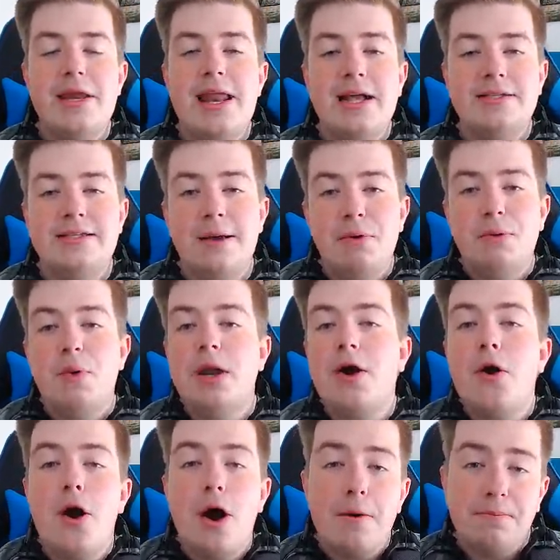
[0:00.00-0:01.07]
next up, you want to go
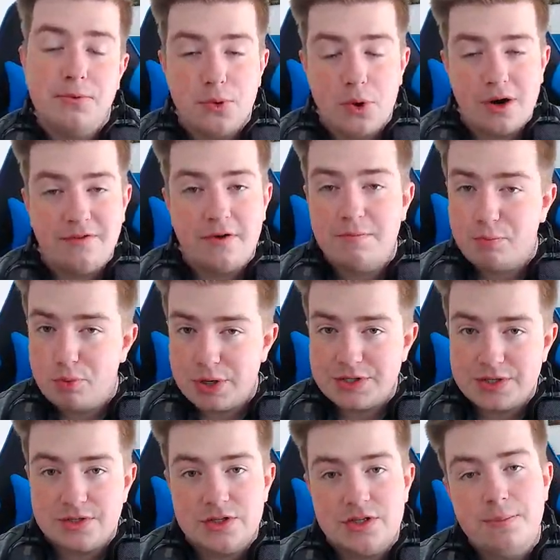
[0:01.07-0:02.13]
up north of
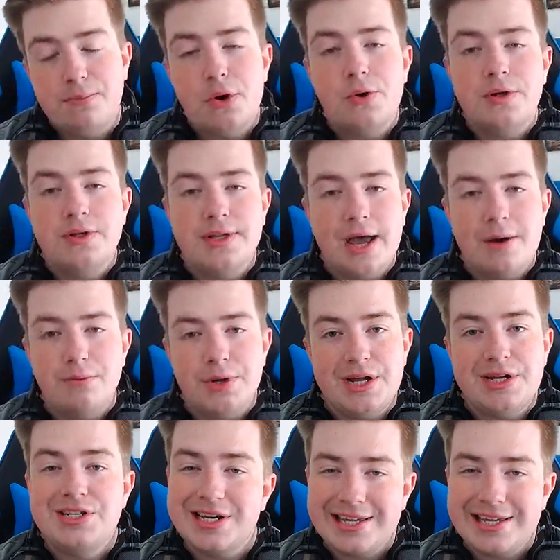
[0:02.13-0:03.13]
Prison to the broken down bridge.